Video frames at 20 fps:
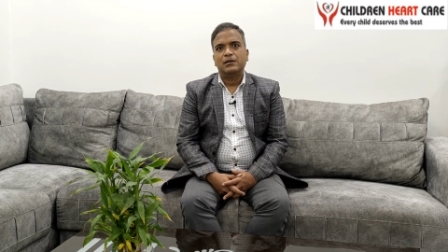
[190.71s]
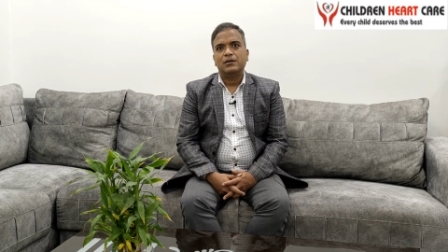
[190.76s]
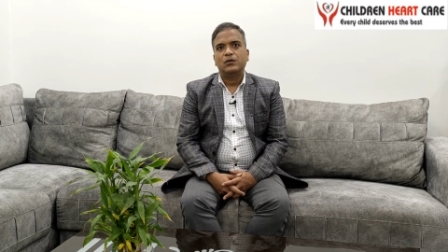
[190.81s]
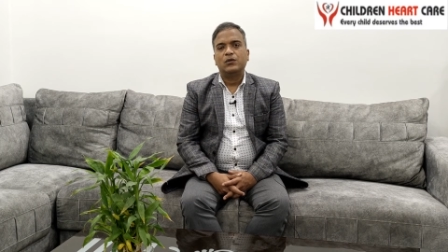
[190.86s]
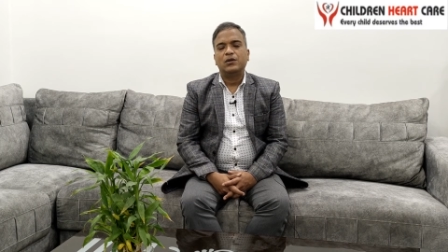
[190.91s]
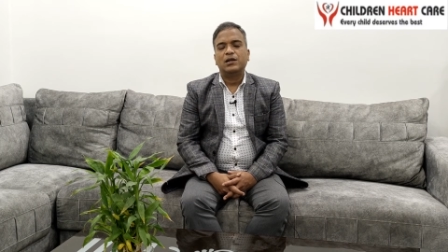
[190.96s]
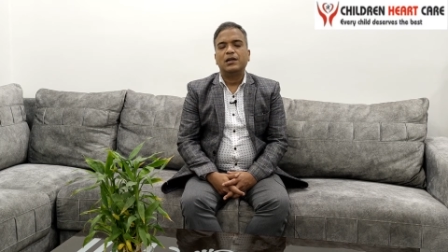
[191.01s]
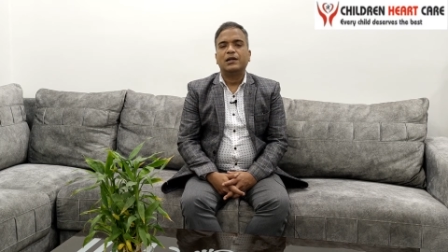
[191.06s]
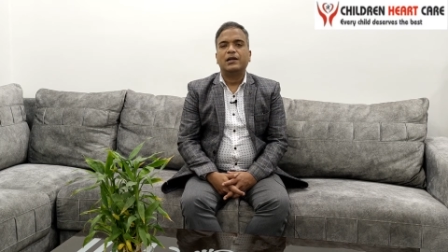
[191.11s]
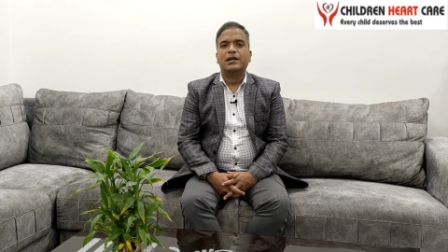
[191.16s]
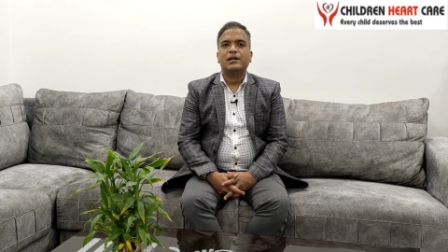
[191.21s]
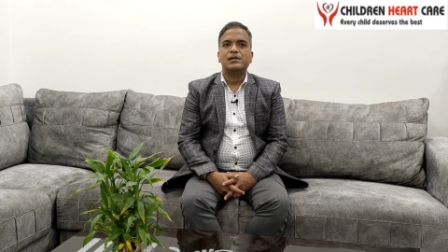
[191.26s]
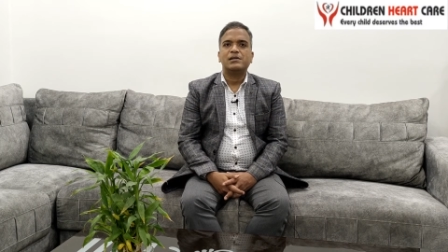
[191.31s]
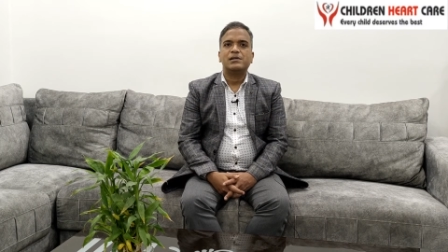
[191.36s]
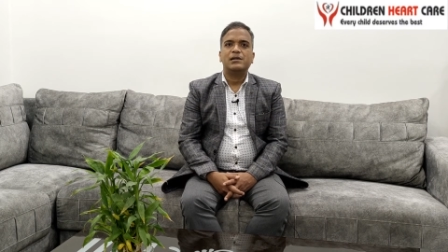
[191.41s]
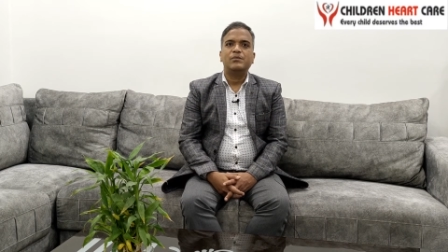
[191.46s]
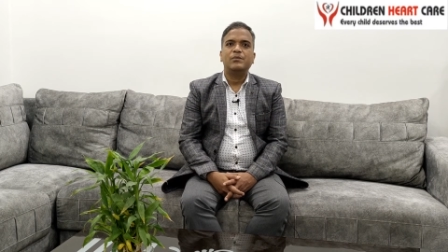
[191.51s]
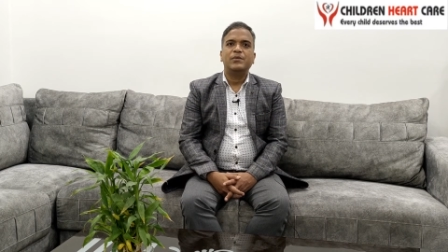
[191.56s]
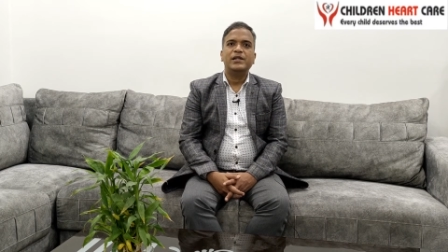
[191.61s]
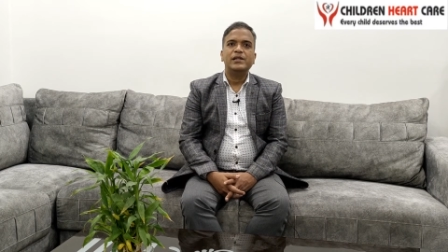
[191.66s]
Total
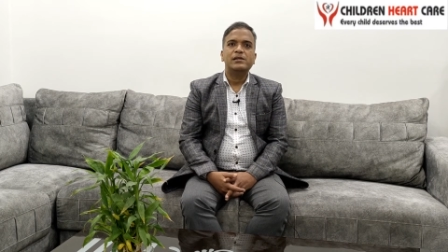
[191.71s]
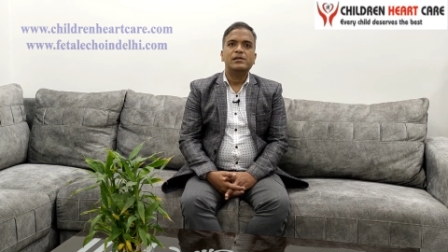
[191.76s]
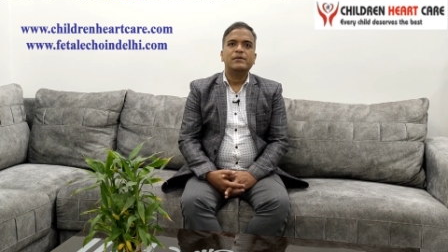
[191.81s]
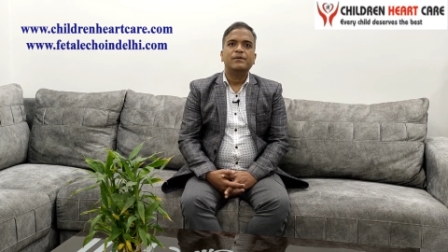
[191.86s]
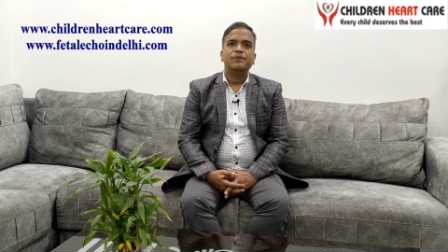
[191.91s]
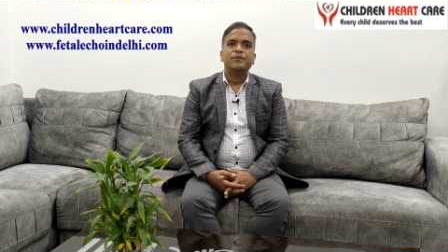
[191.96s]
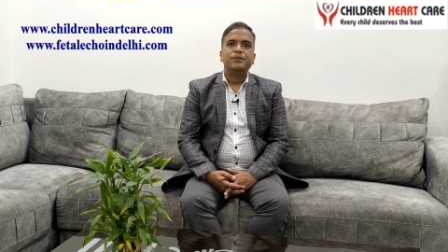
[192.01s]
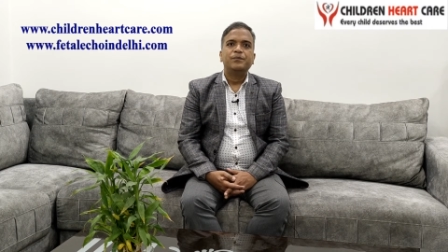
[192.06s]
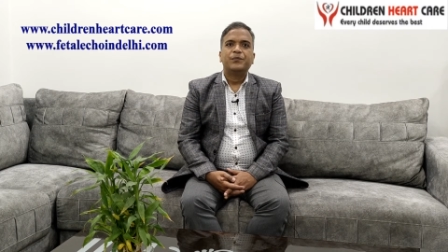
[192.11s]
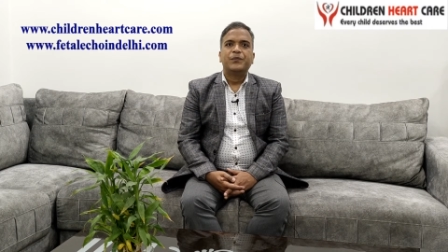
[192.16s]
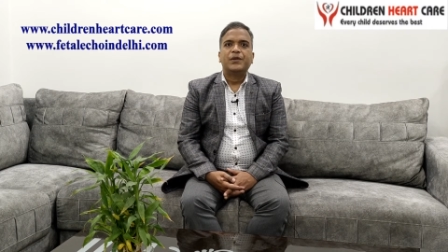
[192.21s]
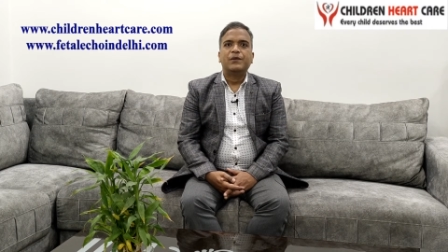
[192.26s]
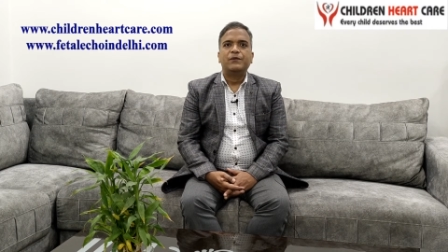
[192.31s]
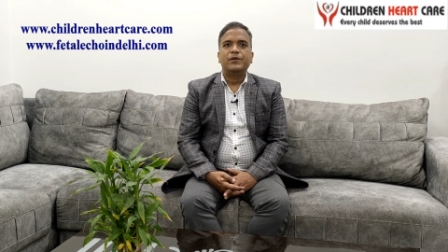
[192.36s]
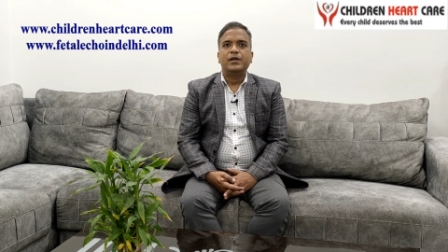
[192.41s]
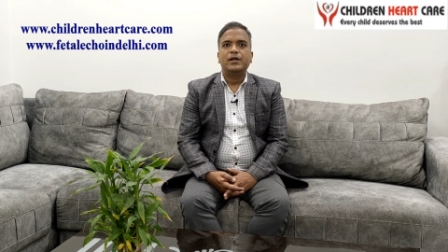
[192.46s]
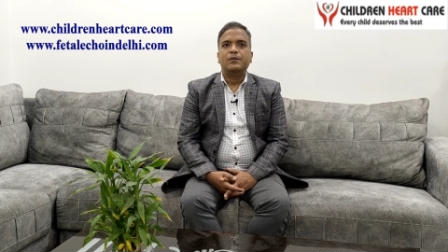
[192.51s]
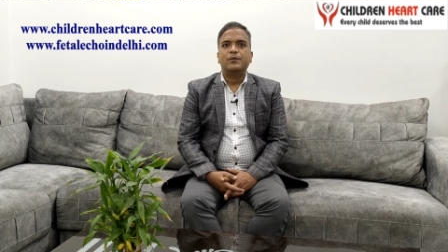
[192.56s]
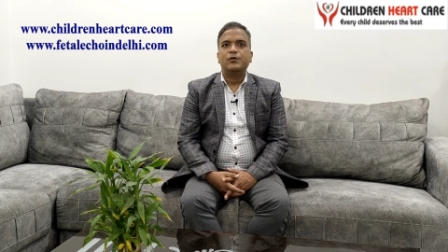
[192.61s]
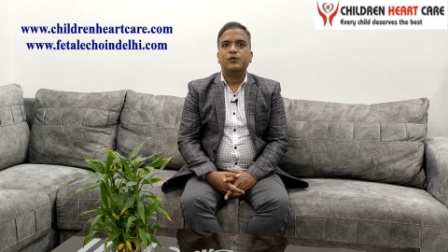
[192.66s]
correction means
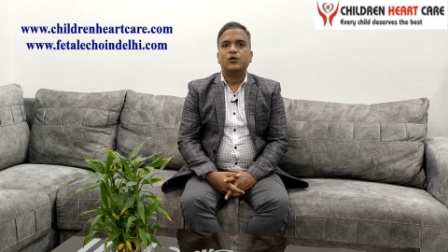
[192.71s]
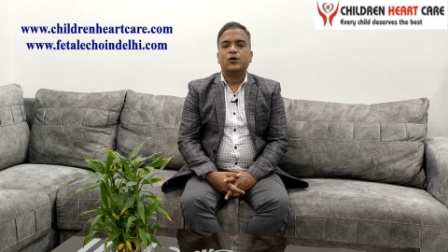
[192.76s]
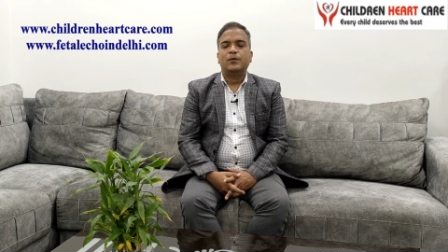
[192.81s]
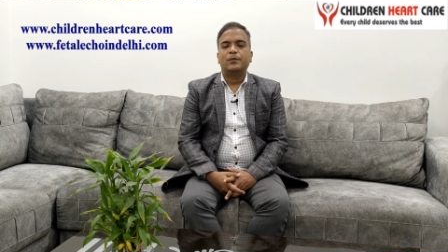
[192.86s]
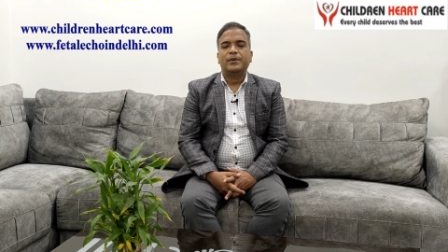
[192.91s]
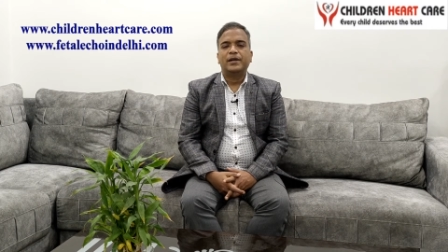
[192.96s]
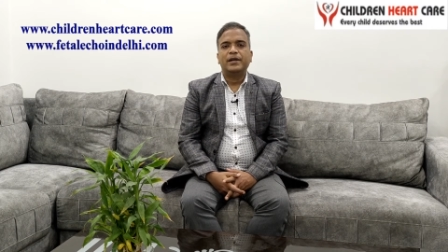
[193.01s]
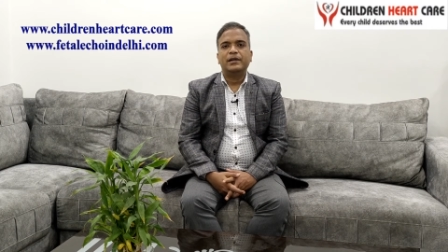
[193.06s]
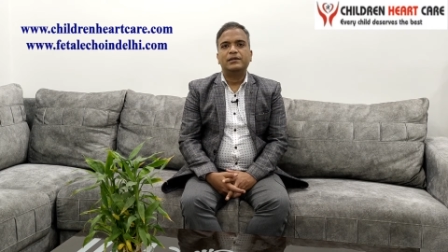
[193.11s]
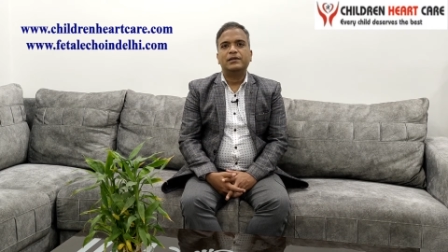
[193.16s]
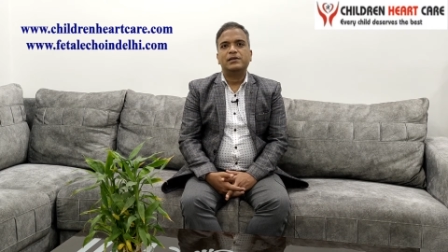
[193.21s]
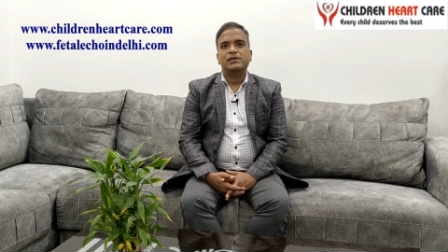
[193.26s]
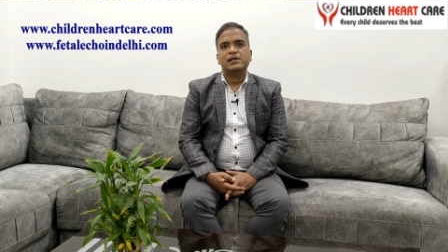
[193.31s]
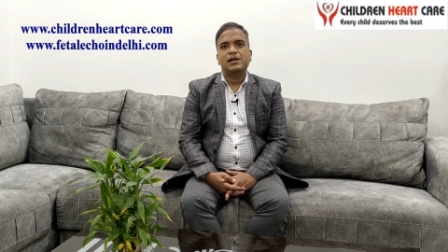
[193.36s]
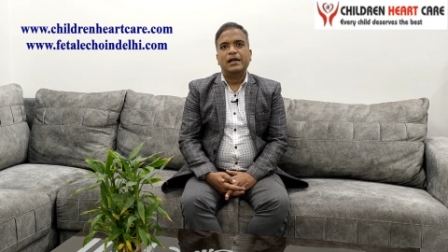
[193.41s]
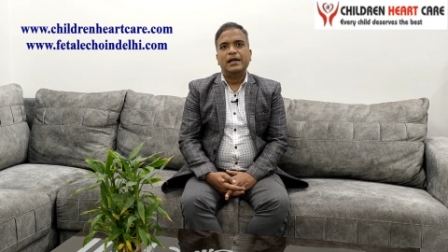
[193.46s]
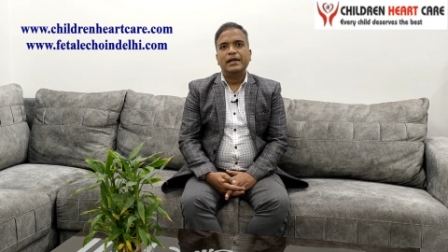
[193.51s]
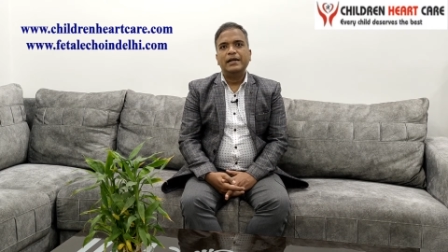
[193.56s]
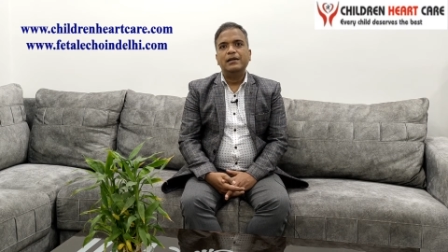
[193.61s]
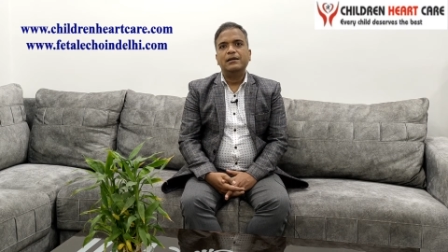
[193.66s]
we have to operate the
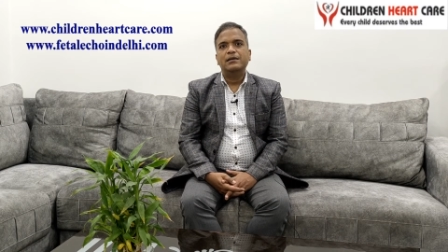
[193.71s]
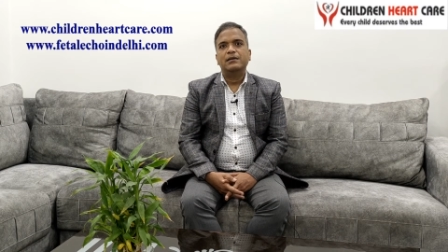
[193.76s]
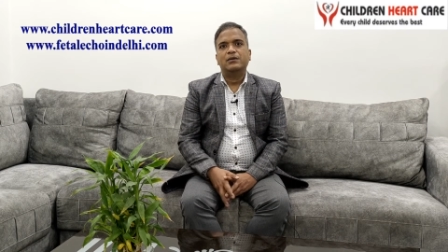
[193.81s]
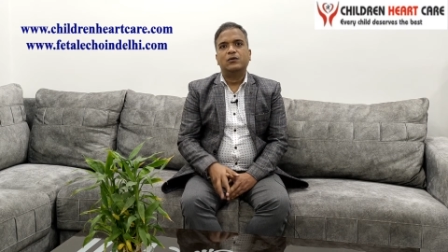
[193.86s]
child.